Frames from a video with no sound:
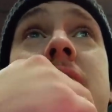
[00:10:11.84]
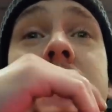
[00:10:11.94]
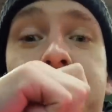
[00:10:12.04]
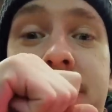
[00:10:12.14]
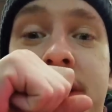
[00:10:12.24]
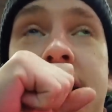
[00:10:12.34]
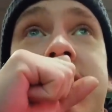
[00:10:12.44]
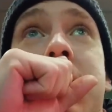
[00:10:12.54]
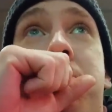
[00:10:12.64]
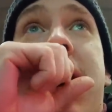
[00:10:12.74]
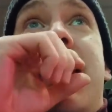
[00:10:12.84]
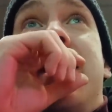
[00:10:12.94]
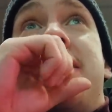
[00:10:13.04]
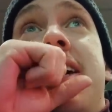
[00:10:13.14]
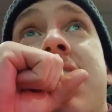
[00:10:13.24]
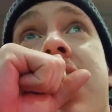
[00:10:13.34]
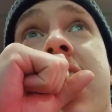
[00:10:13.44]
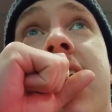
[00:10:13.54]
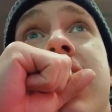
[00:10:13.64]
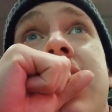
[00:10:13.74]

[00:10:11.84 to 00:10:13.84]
just finessed the penalty there.